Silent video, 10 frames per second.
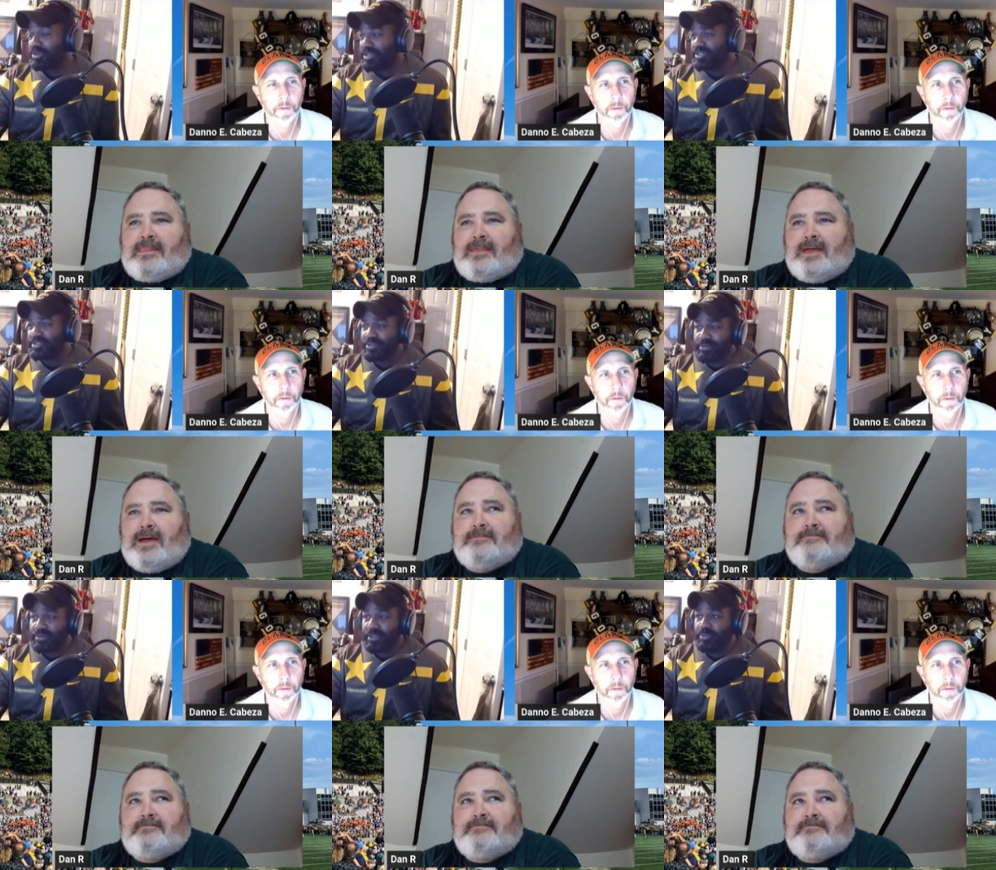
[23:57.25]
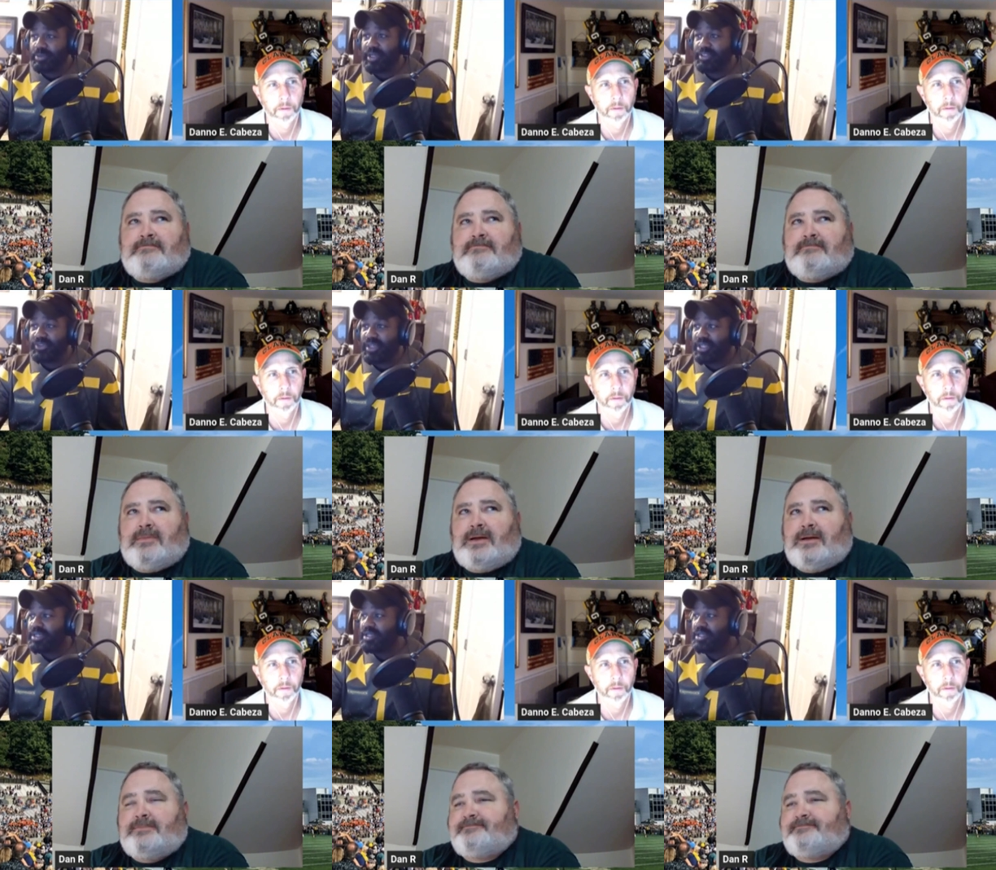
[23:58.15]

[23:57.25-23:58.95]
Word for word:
Speaker 1: brilliance, yeah. pun intended,